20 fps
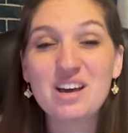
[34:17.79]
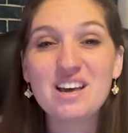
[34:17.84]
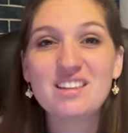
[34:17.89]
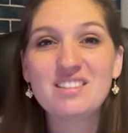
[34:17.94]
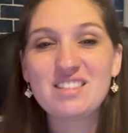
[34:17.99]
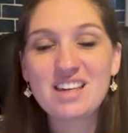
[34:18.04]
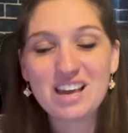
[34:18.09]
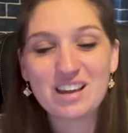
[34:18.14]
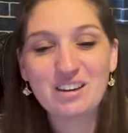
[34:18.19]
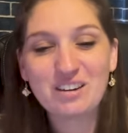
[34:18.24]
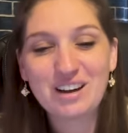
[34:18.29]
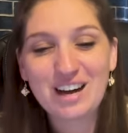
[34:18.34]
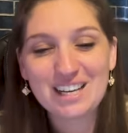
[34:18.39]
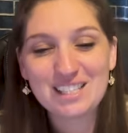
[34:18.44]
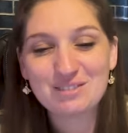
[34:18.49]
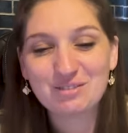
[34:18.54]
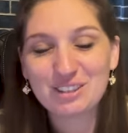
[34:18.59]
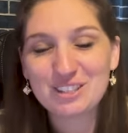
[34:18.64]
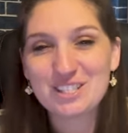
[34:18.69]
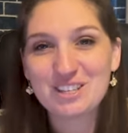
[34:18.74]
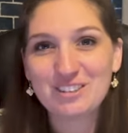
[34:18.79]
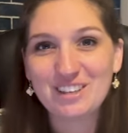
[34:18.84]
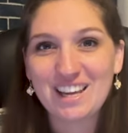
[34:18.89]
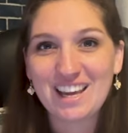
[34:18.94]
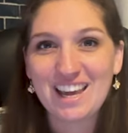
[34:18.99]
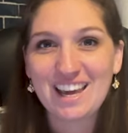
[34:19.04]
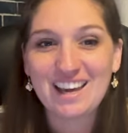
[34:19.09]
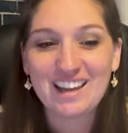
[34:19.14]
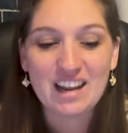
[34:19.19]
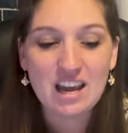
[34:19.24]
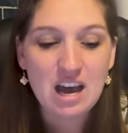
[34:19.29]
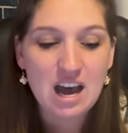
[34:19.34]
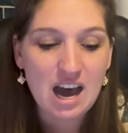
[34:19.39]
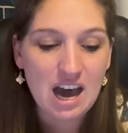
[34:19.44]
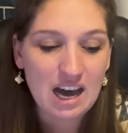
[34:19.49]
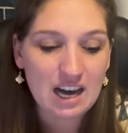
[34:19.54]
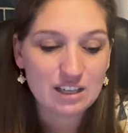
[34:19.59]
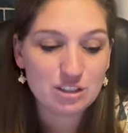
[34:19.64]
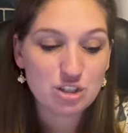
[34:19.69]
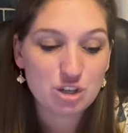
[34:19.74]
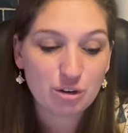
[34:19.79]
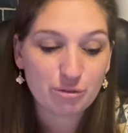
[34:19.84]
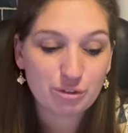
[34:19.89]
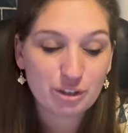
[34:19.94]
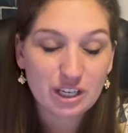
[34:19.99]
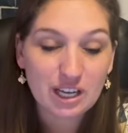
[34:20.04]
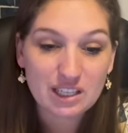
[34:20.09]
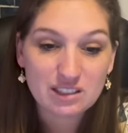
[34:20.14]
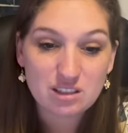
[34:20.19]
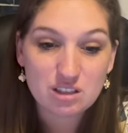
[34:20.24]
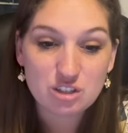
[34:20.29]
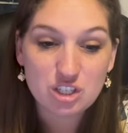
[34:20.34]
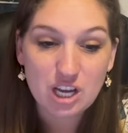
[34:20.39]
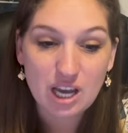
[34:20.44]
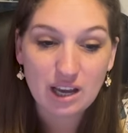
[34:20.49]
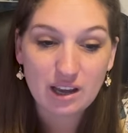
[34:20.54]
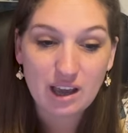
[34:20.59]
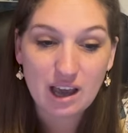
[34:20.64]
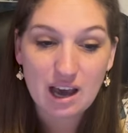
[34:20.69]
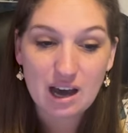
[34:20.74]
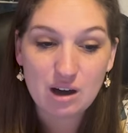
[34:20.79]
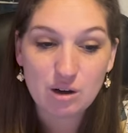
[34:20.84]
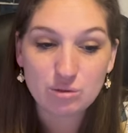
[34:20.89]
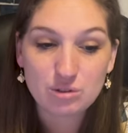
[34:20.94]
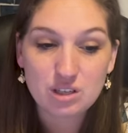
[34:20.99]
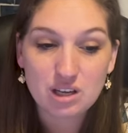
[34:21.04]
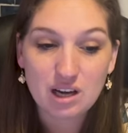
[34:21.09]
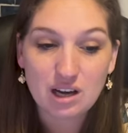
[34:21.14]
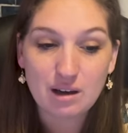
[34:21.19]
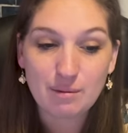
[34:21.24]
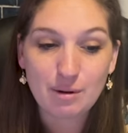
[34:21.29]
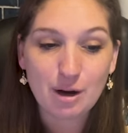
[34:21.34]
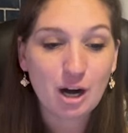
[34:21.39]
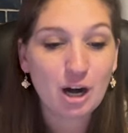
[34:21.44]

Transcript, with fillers: Thank you guys for tuning in. Uh, don't forget to check out um,